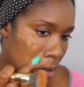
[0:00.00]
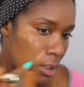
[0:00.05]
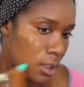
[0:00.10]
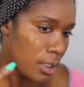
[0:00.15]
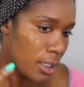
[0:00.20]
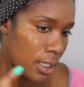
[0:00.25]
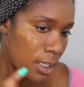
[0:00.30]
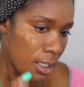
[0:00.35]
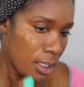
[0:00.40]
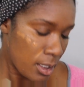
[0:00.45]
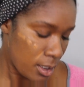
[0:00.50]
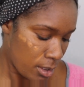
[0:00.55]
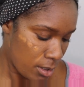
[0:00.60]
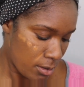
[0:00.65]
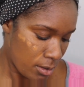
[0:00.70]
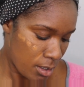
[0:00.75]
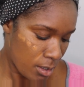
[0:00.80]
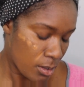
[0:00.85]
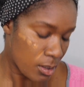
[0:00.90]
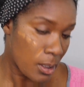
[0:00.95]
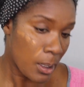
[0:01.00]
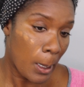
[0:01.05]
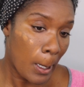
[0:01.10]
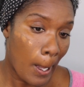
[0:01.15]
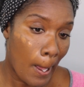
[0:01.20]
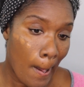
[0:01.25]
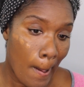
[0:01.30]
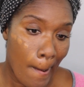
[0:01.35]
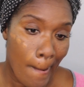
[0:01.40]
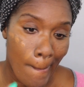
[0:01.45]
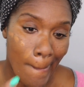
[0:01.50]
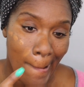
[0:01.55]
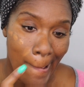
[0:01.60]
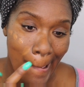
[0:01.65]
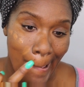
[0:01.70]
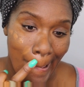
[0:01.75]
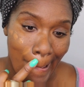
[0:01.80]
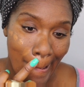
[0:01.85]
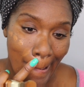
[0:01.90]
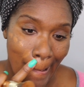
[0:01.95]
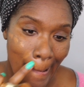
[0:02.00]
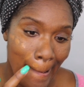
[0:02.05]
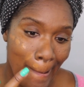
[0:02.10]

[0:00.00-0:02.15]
Yeah, a little goes a long way.